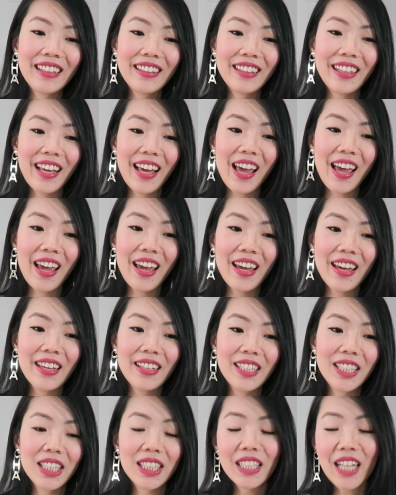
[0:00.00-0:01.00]

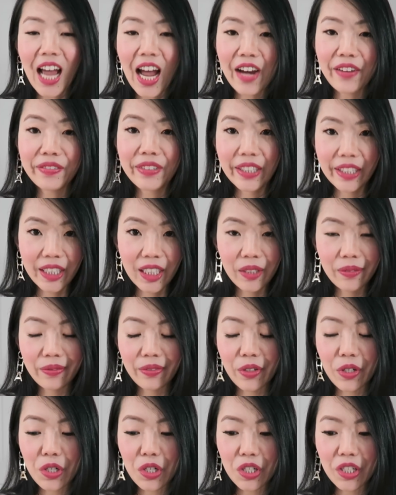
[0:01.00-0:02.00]
they didn't have the
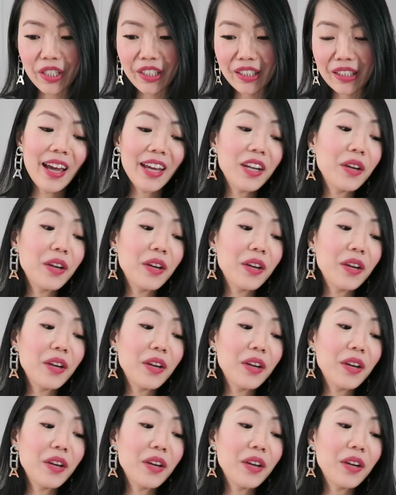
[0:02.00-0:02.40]
clip version.